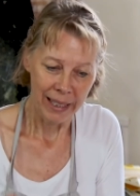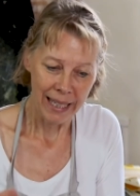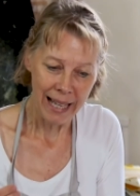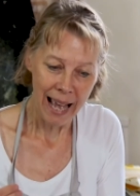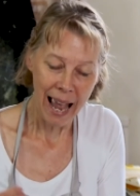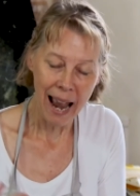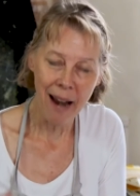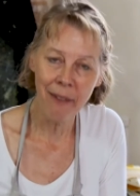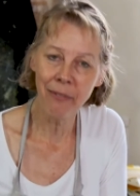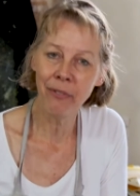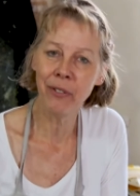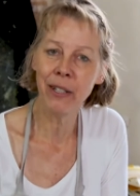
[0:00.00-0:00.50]

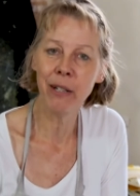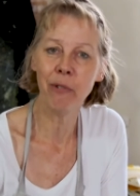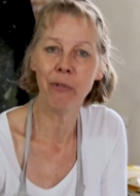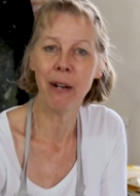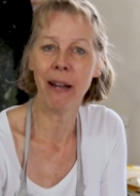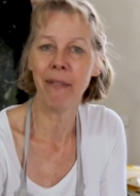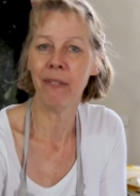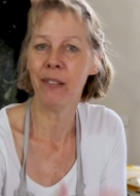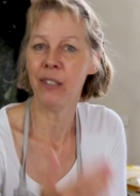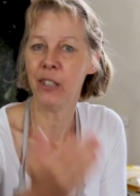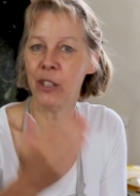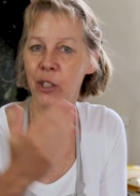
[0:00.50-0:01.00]
every
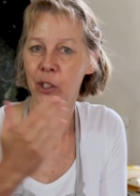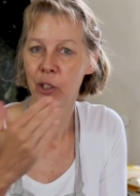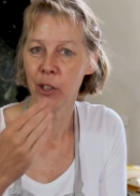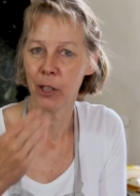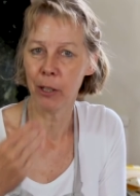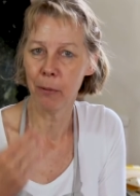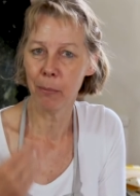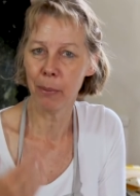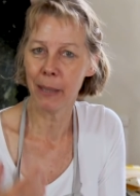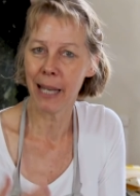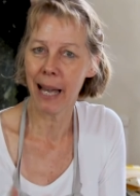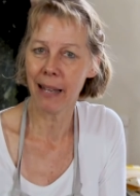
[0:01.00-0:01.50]

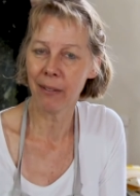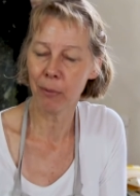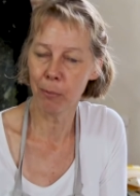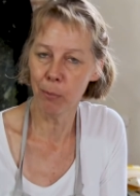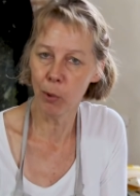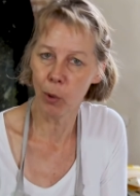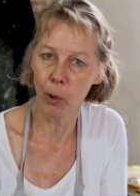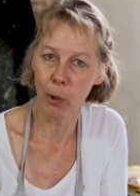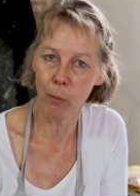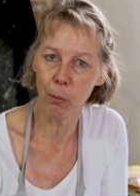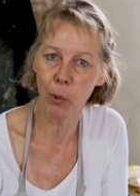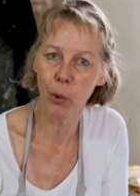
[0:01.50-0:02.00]
revolution gets
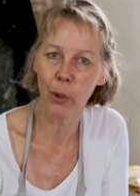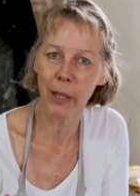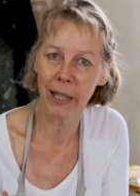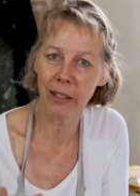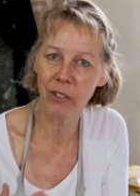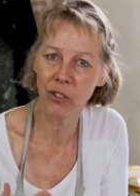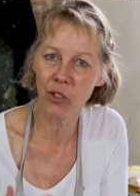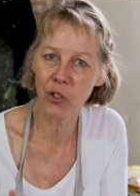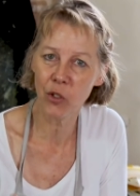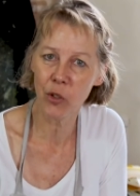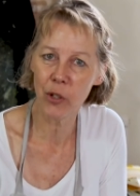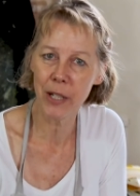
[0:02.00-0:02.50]
more and more
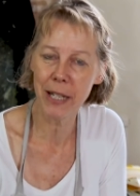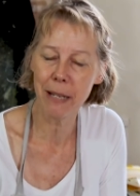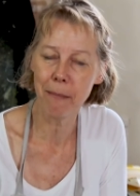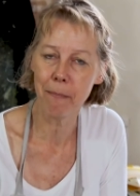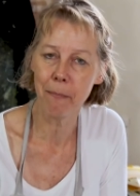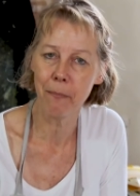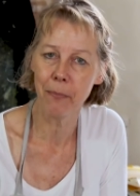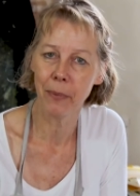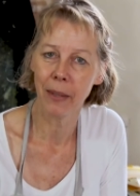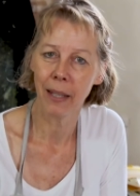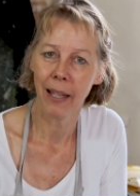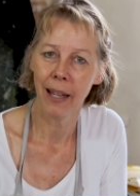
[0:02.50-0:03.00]

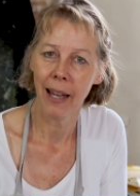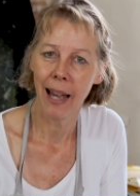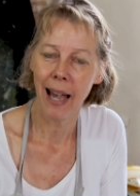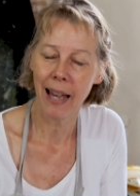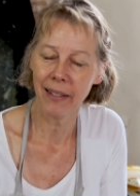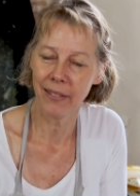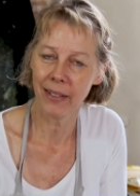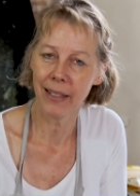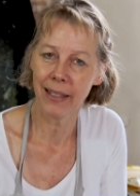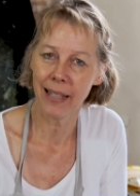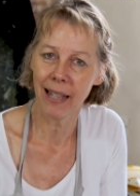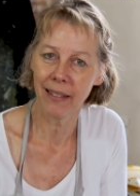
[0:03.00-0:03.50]
extreme
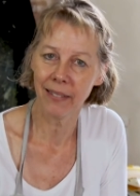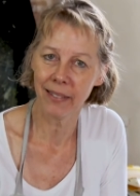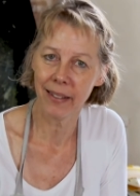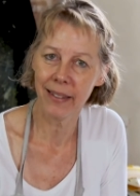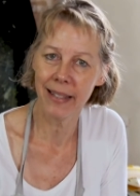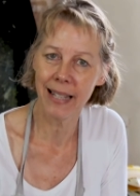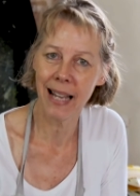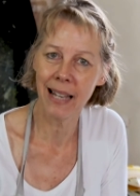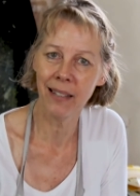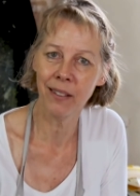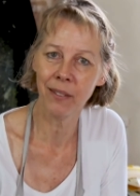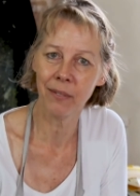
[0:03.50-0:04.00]
as it gets to
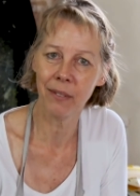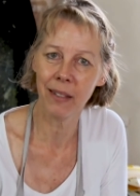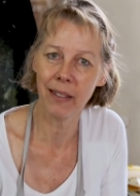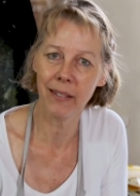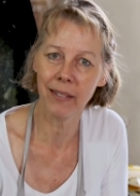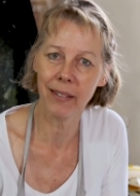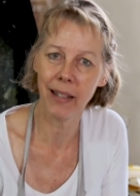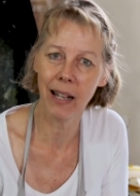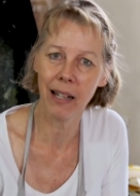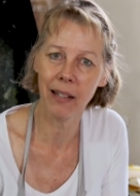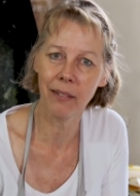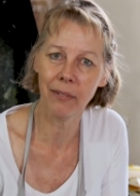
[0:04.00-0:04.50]
the end of
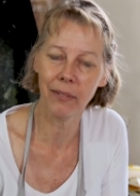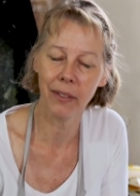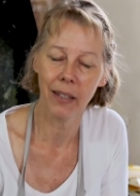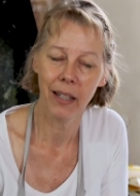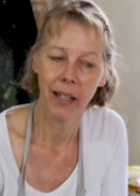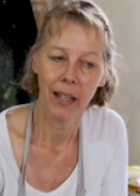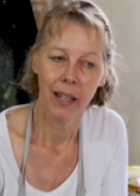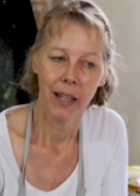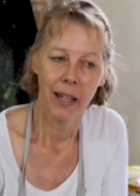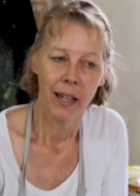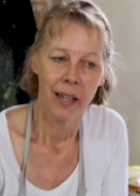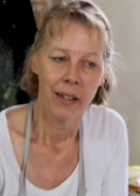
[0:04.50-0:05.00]
itself.
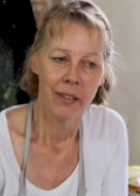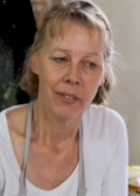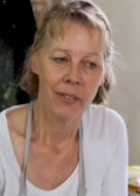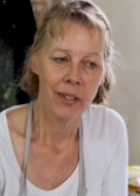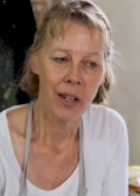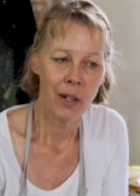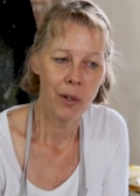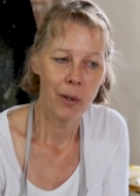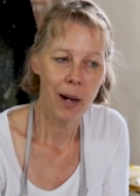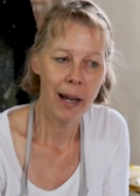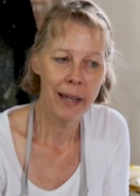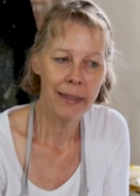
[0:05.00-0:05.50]

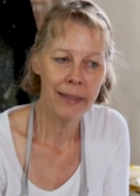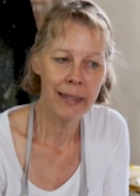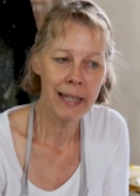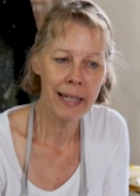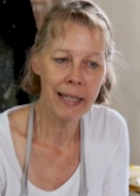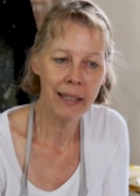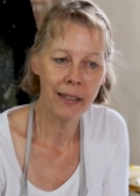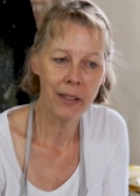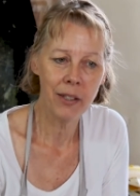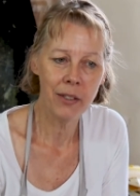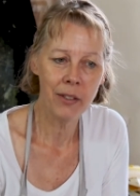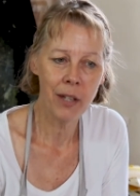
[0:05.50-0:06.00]
So I
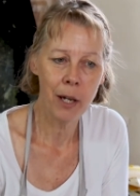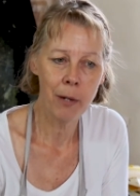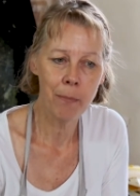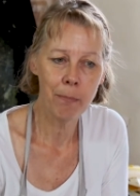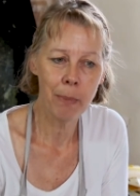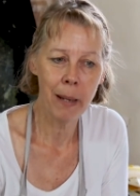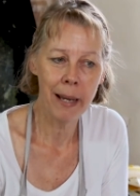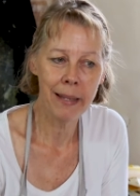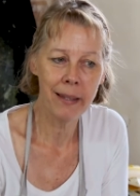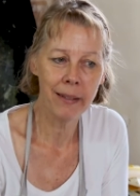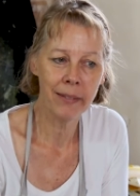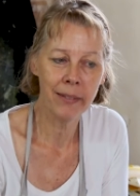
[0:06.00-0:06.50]
think,
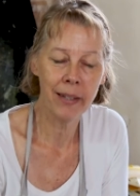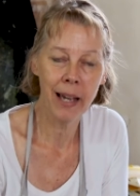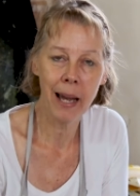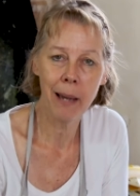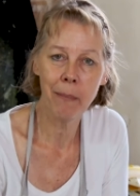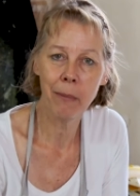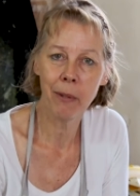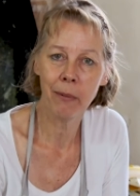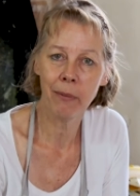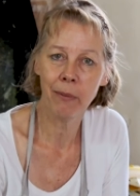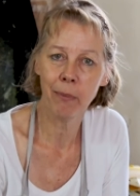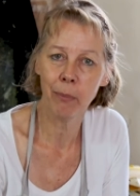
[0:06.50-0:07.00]
by the
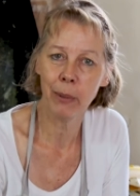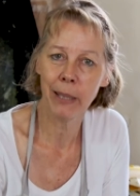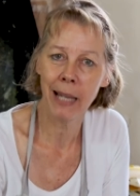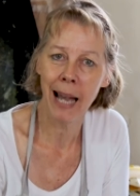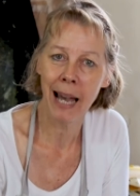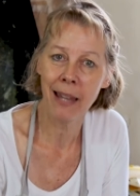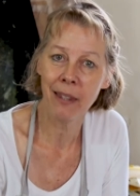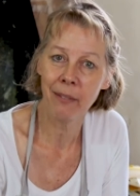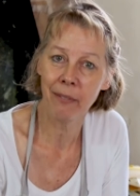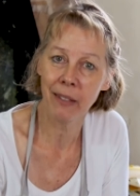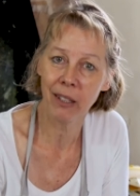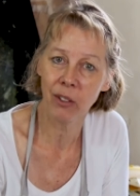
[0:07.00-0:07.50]
time that we
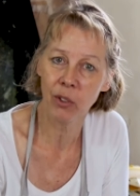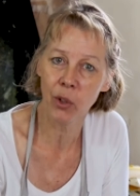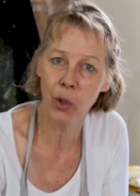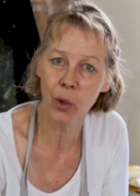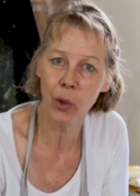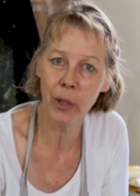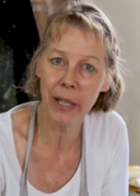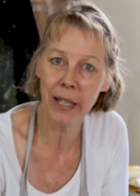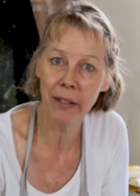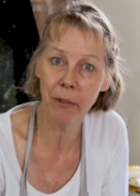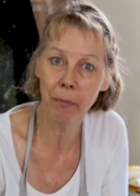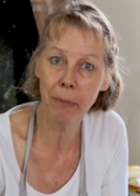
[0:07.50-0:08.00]
had the
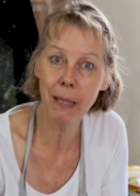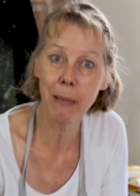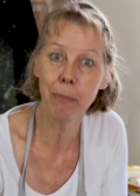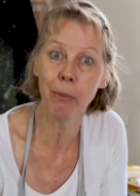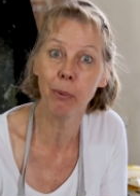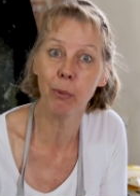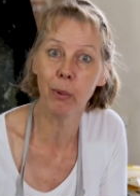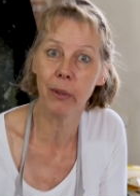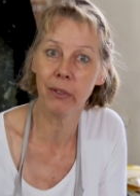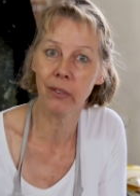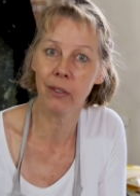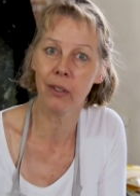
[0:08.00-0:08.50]
Victorians,
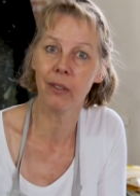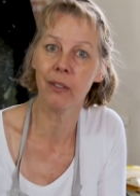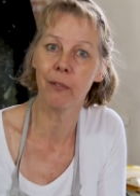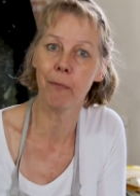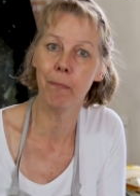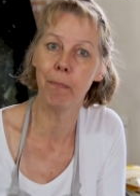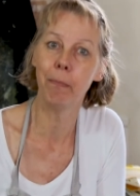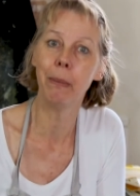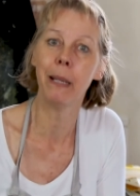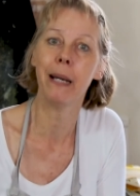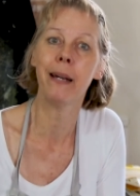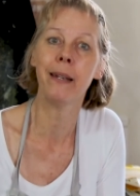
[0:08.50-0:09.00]
people were sort
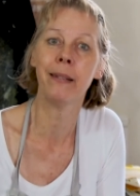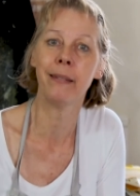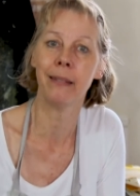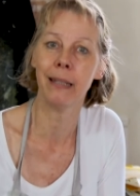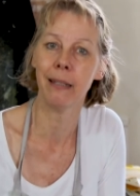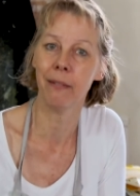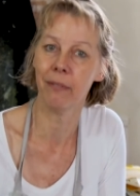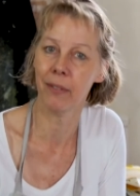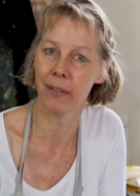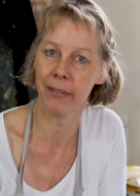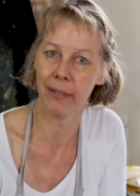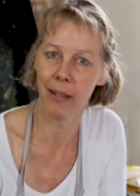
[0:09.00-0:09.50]
of
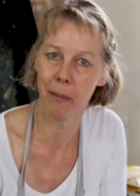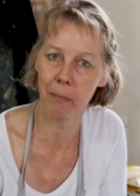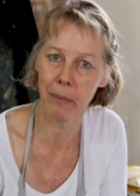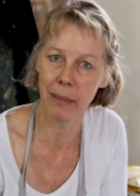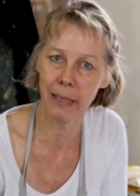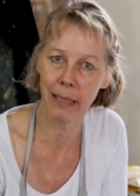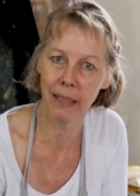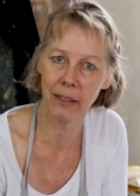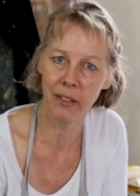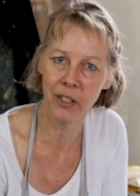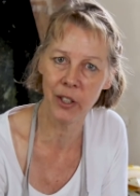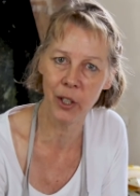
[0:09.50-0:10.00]
bursting for
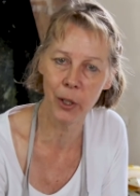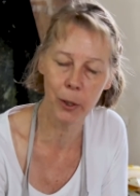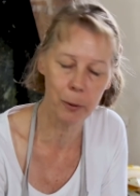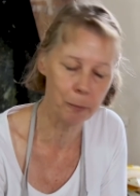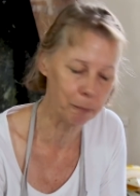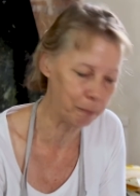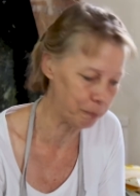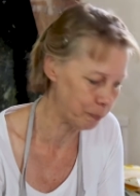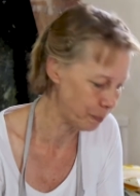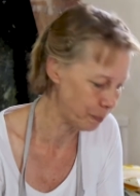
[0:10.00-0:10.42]
something new.